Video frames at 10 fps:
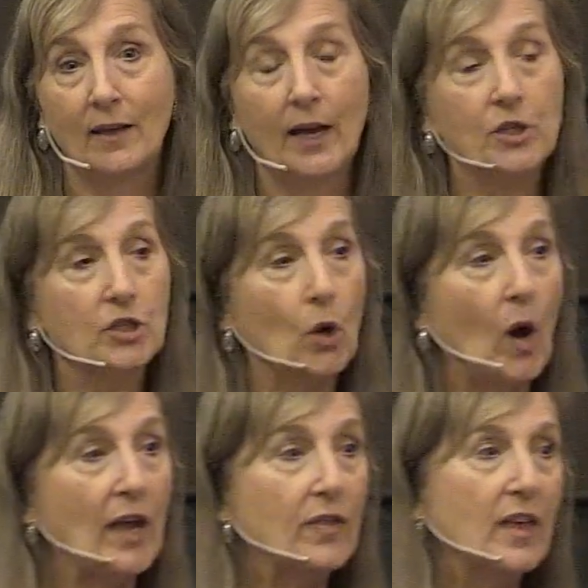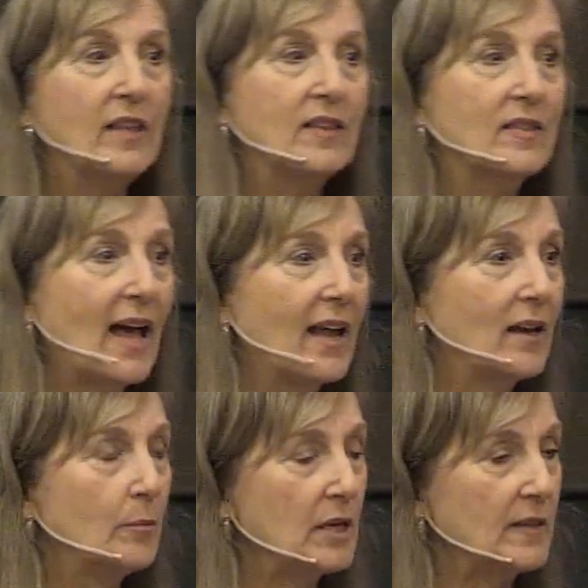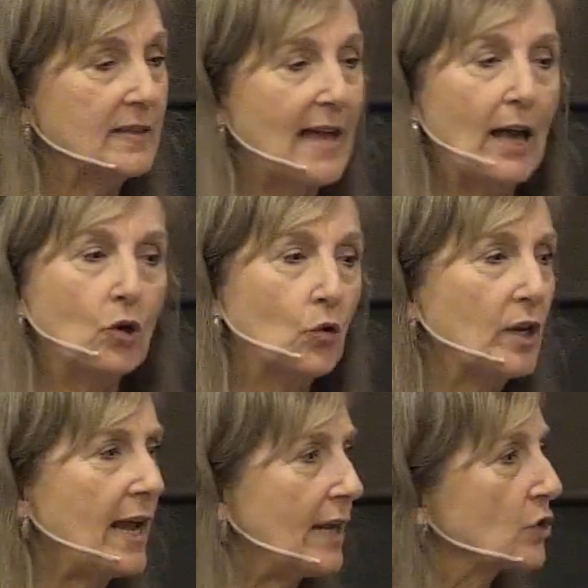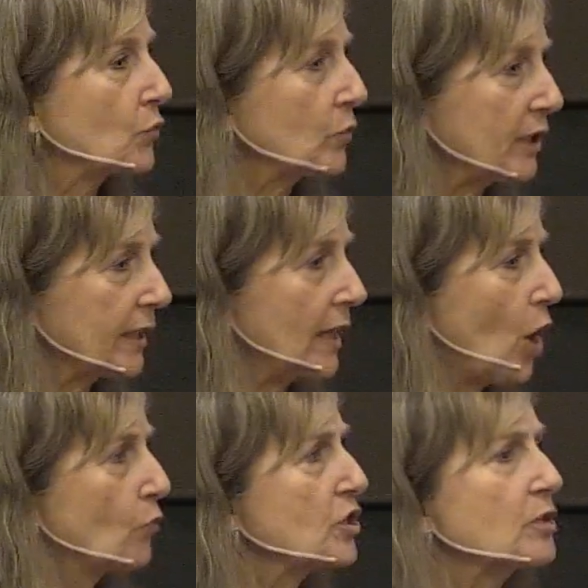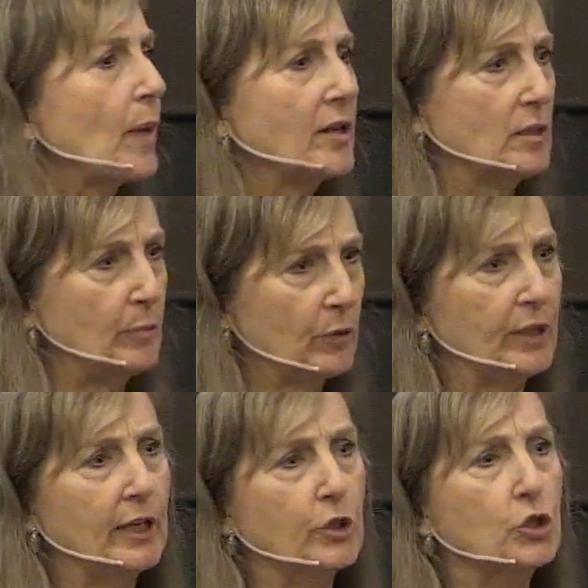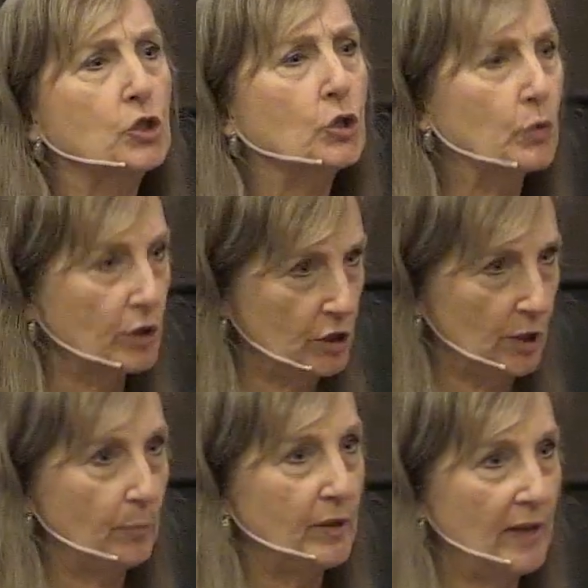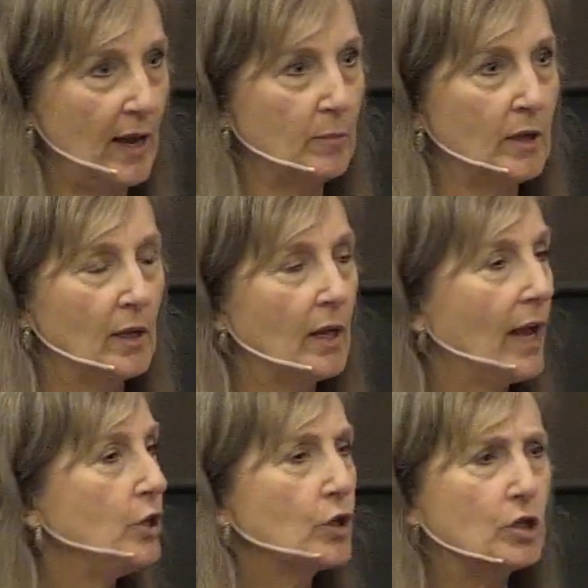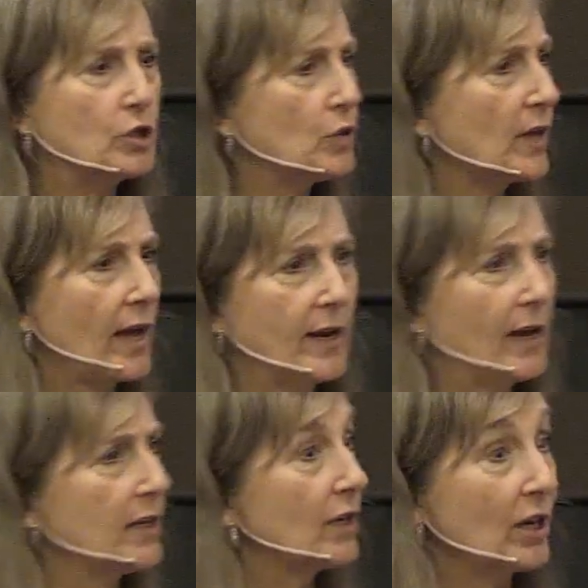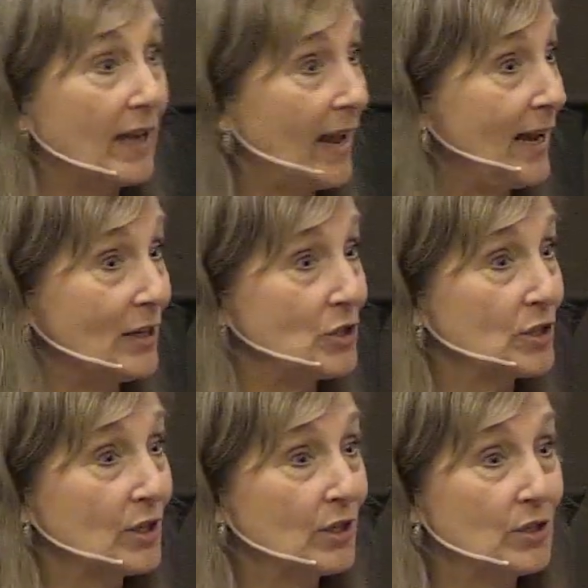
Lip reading: And so I think that creates really a responsibility and a stewardship in them. And you can do that at a young age.